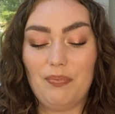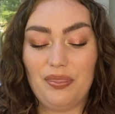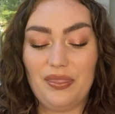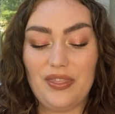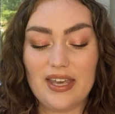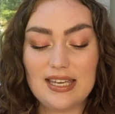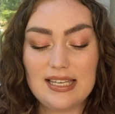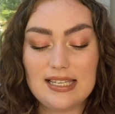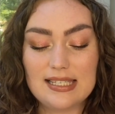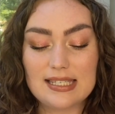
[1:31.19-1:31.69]

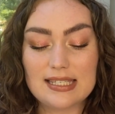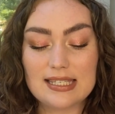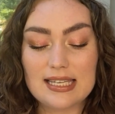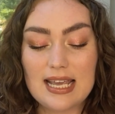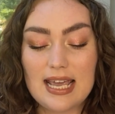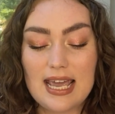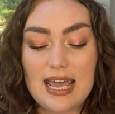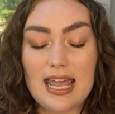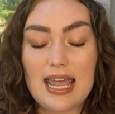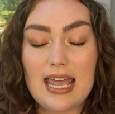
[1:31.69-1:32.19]
This
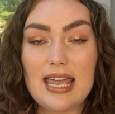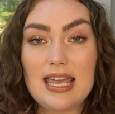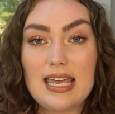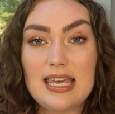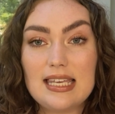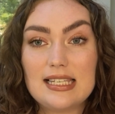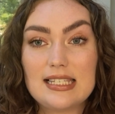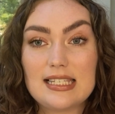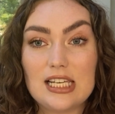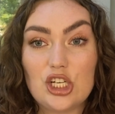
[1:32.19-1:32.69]

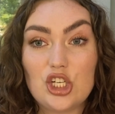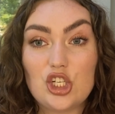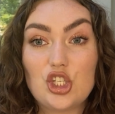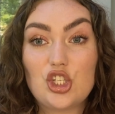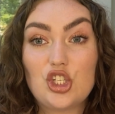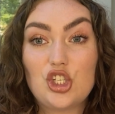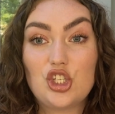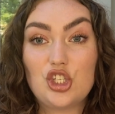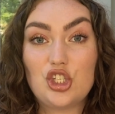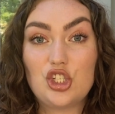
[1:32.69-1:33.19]
is
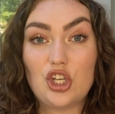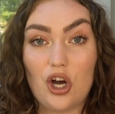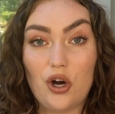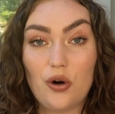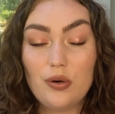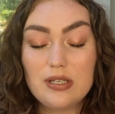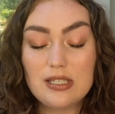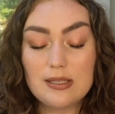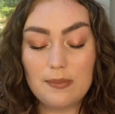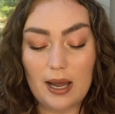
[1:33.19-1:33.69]

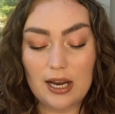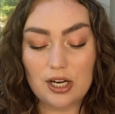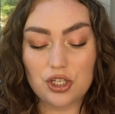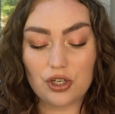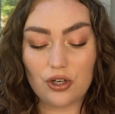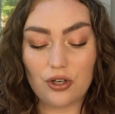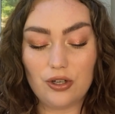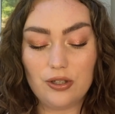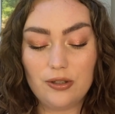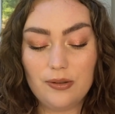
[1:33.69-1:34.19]
so
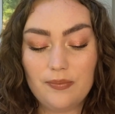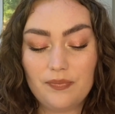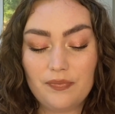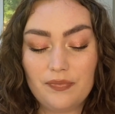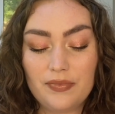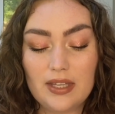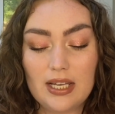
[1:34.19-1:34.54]
special.